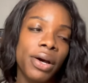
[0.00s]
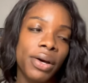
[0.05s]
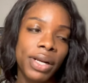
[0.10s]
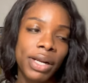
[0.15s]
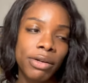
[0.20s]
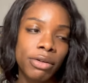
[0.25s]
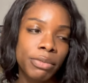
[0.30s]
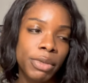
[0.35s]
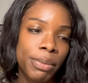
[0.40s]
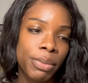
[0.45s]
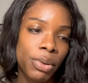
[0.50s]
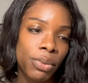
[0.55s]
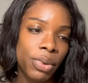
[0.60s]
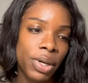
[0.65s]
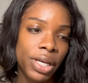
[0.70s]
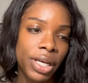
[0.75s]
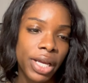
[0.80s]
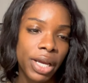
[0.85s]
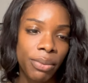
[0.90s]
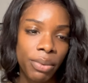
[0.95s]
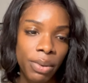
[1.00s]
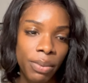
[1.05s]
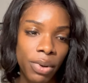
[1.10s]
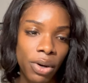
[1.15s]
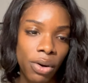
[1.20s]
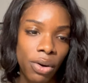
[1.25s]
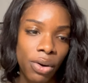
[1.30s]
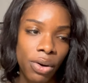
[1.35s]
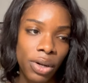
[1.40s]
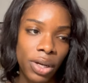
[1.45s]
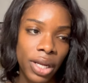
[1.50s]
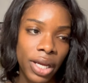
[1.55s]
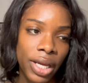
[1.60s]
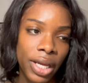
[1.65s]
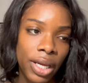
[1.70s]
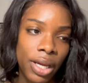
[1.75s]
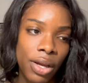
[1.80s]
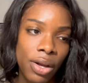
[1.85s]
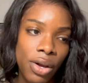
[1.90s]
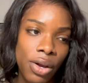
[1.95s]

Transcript: And I remember one day we were all like